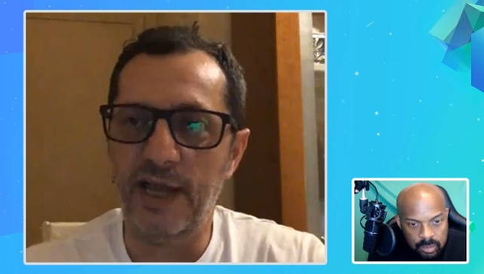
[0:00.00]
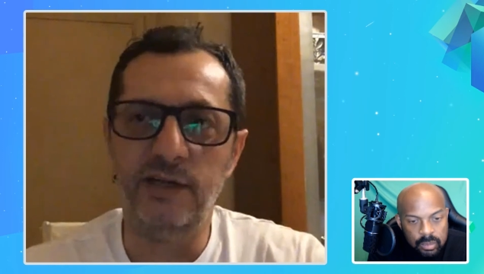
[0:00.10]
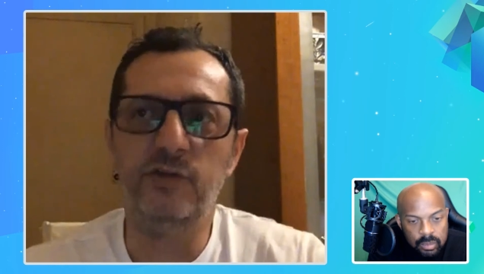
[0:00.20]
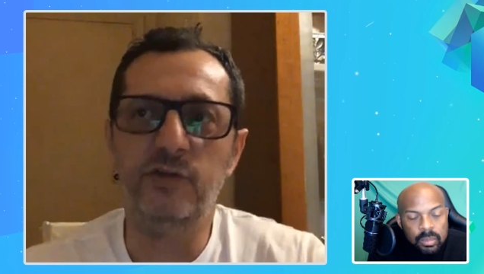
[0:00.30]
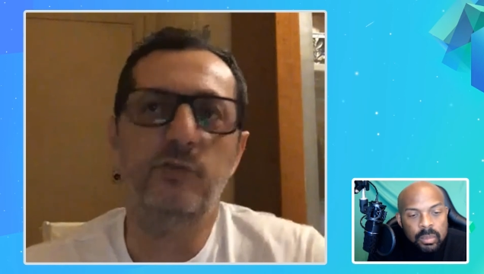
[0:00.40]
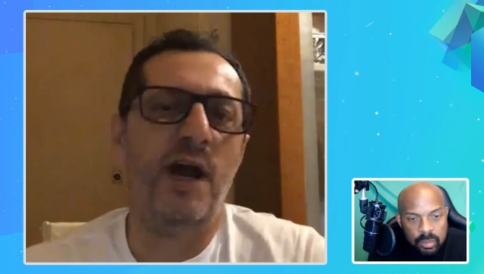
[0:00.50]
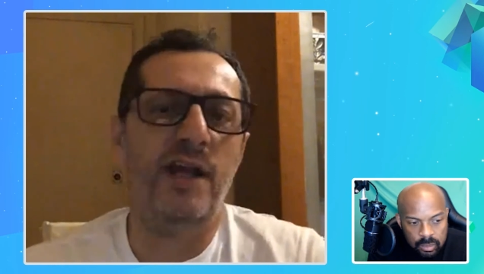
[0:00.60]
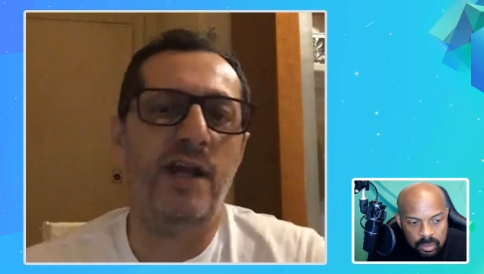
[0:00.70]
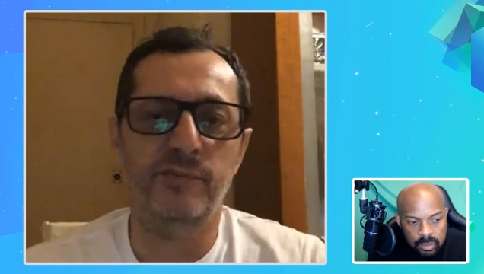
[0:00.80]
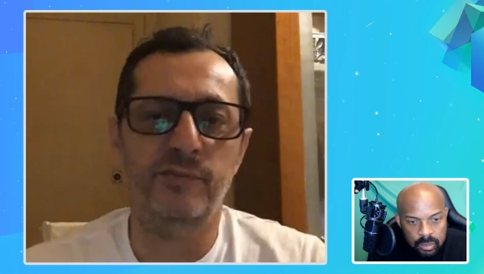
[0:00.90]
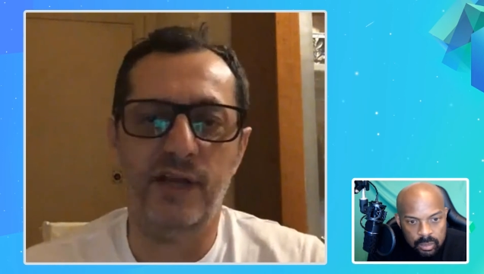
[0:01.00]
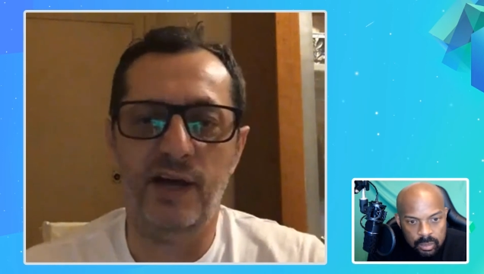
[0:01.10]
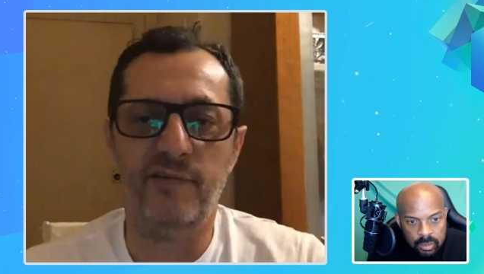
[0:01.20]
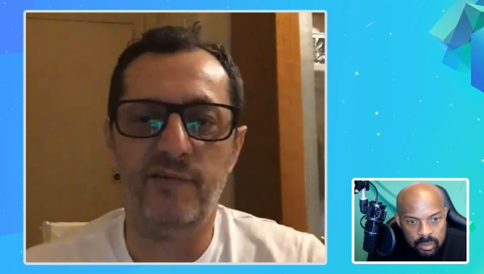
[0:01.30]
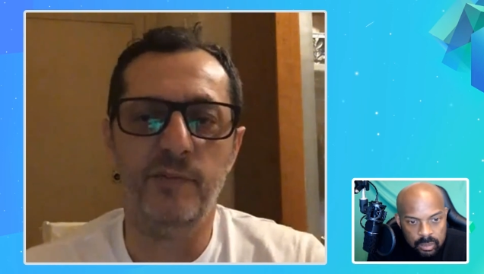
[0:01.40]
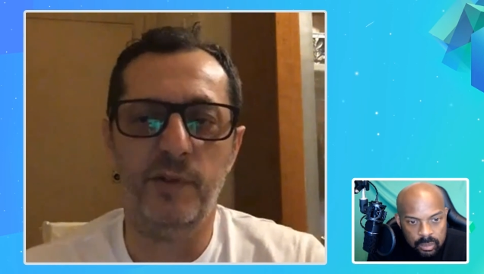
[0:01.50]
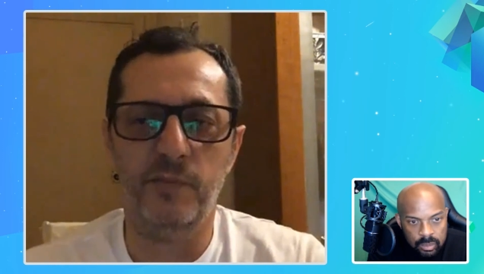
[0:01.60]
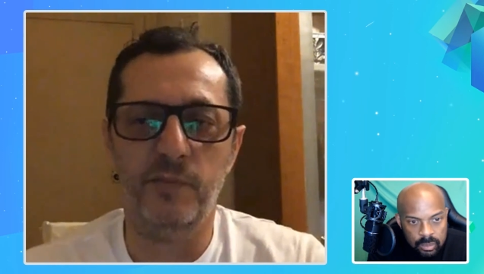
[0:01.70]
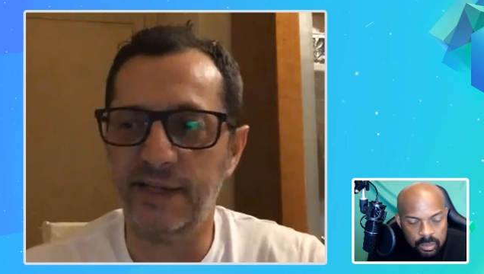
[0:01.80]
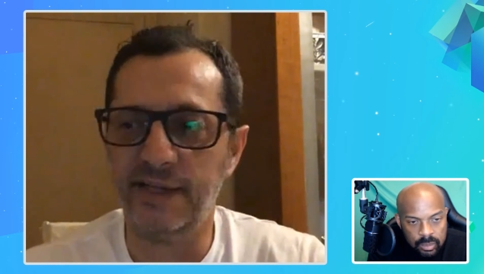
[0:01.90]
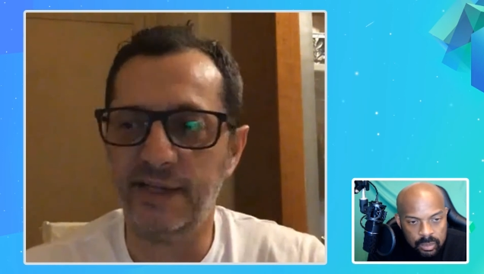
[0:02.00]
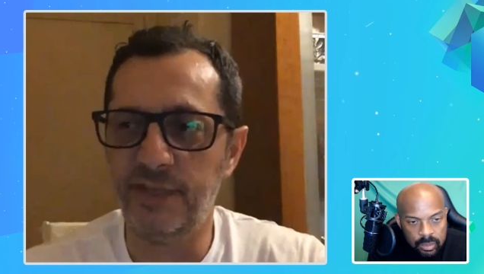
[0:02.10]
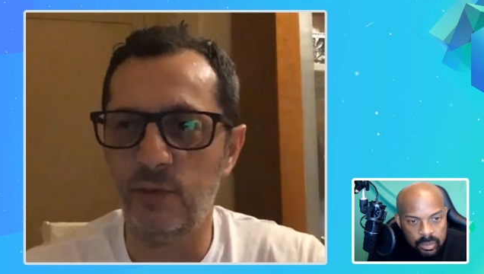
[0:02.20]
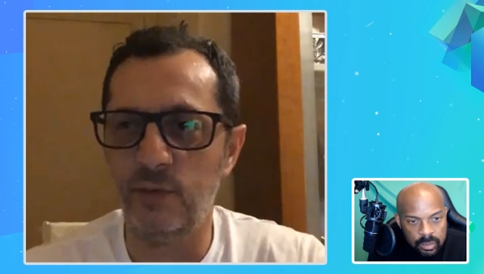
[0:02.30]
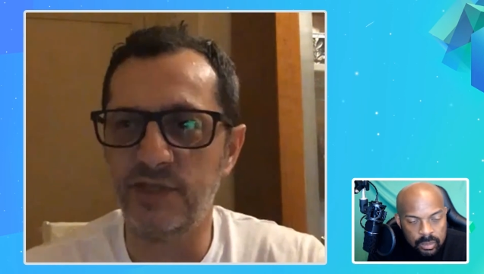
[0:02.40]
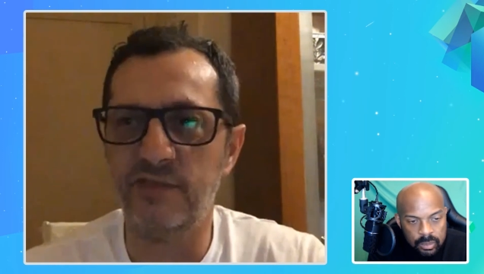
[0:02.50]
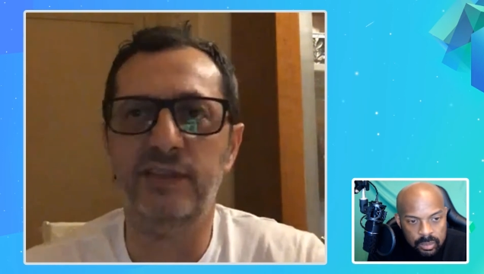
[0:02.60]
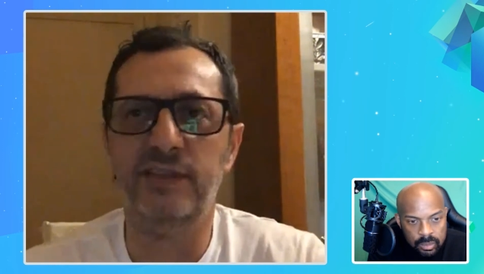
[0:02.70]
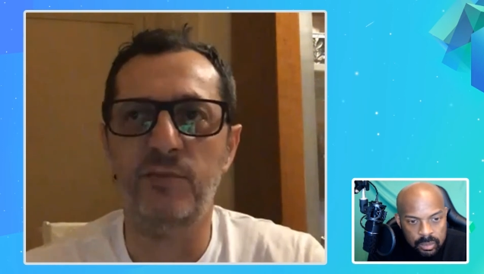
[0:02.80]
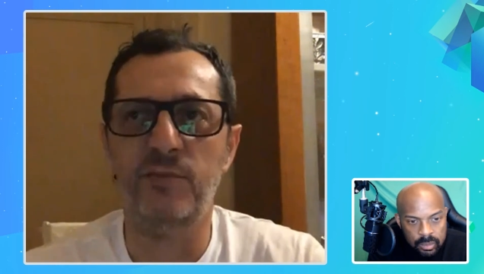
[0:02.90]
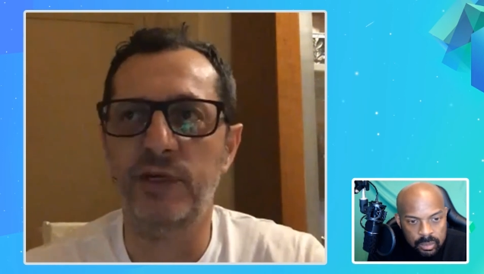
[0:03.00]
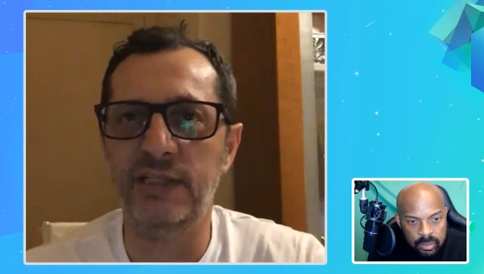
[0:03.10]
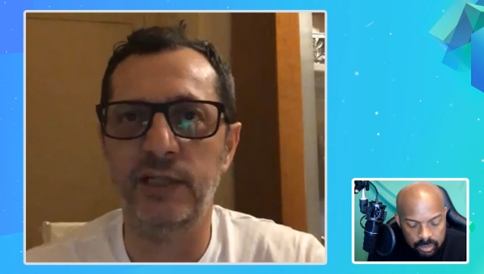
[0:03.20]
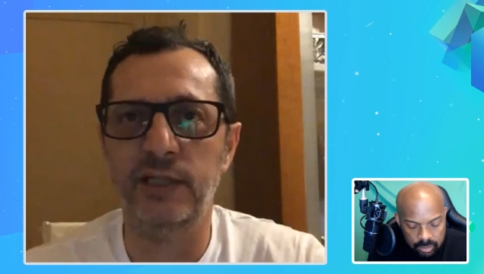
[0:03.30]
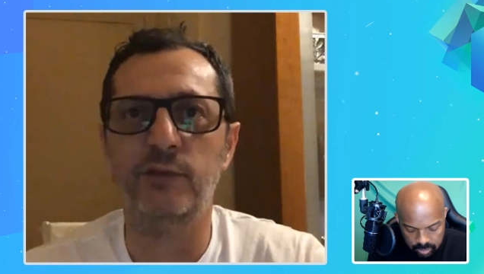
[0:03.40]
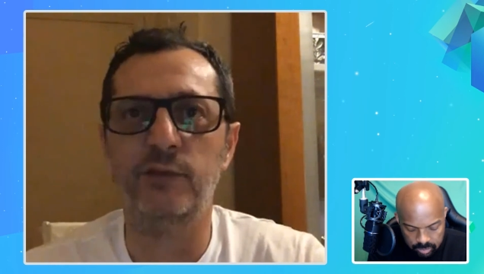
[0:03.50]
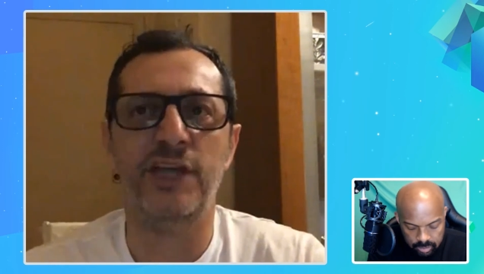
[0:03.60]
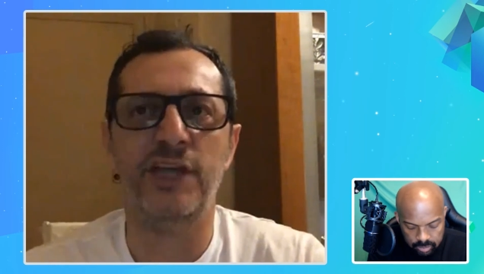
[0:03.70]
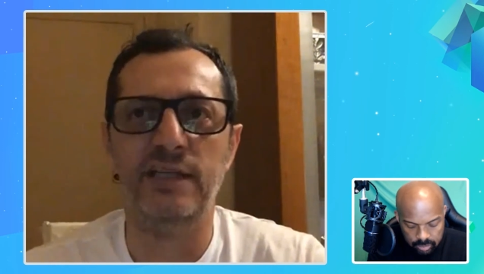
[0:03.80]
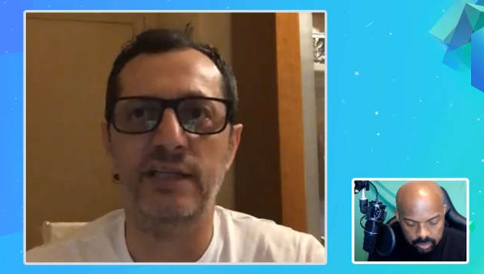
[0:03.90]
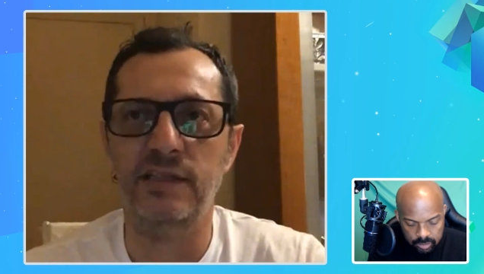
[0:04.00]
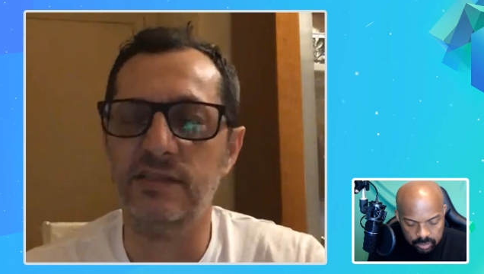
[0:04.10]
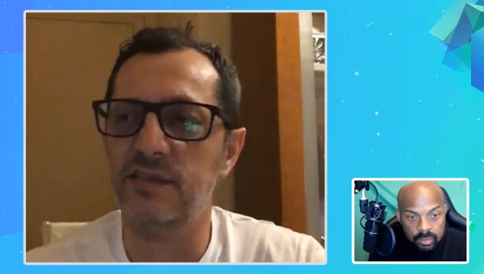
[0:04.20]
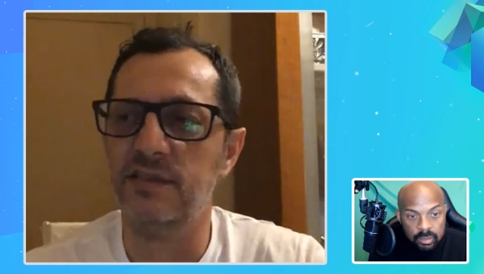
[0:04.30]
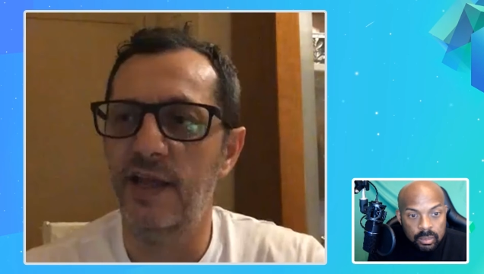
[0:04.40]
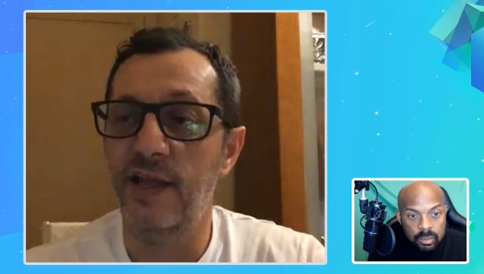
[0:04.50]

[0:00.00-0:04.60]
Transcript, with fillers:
Speaker 1: and not to buy from the from the market because every time we need a lot of changes,